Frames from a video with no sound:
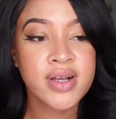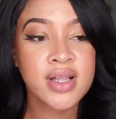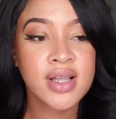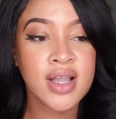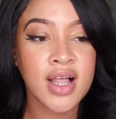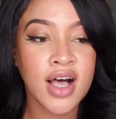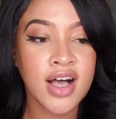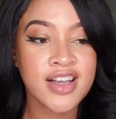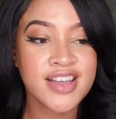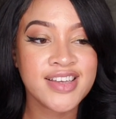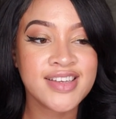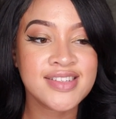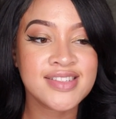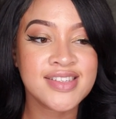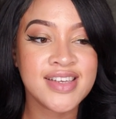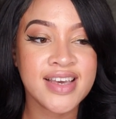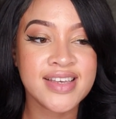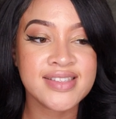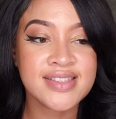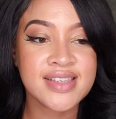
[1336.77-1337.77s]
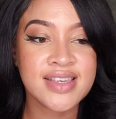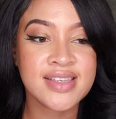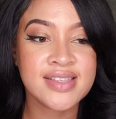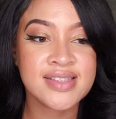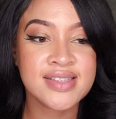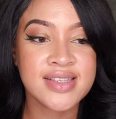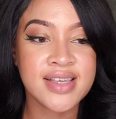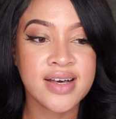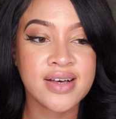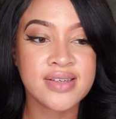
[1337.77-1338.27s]
clogging dead skin
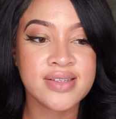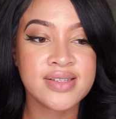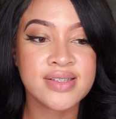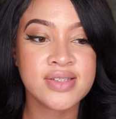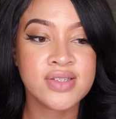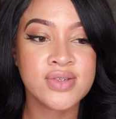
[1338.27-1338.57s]
cells